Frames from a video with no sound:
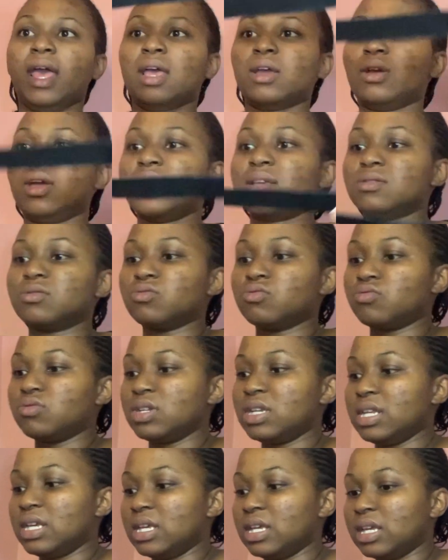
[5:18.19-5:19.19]
It has
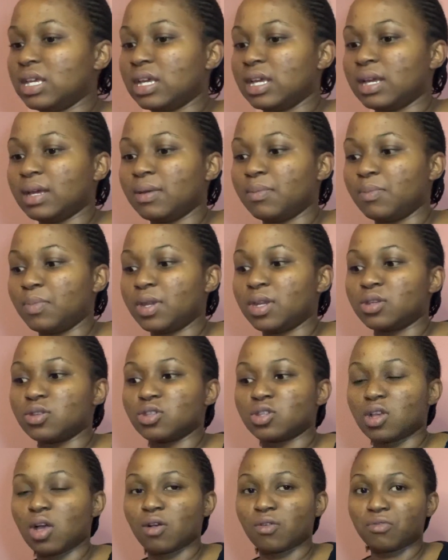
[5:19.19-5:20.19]
really been a
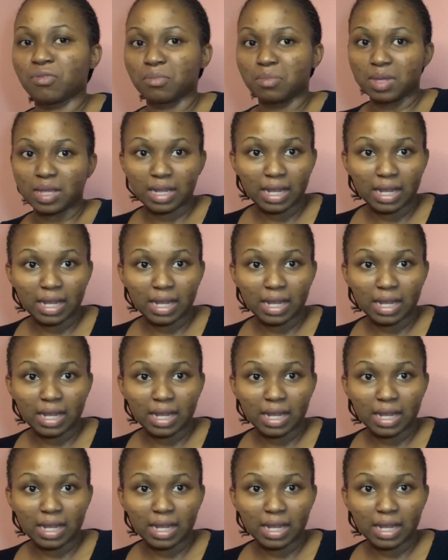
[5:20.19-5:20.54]
song for me.